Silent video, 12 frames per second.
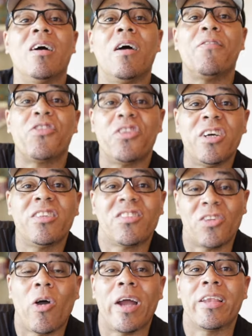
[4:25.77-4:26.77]
love should
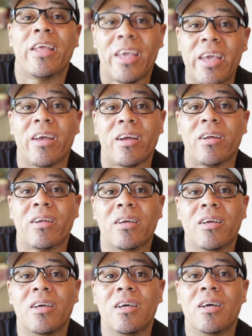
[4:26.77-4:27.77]
start in here.
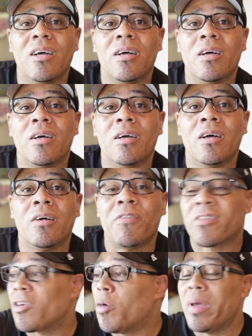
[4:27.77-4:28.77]

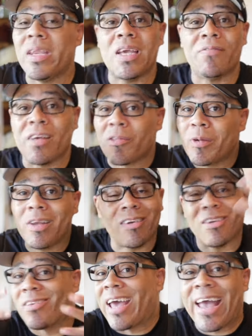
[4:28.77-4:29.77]
For so many of us, we're
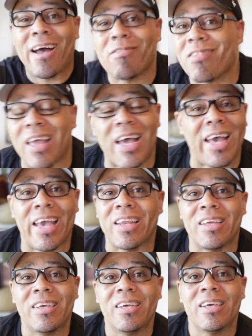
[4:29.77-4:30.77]
looking on the outside.
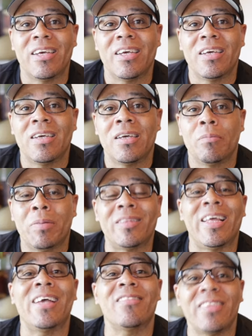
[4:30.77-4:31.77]

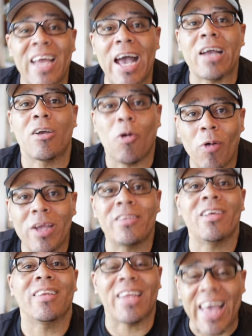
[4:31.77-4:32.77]
But that's not going
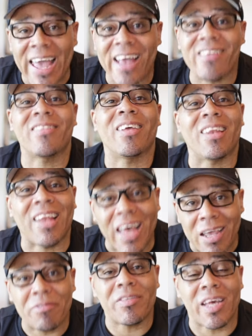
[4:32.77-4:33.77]
to last a
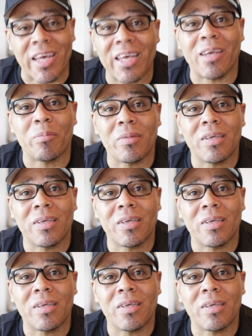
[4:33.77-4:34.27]
lifetime.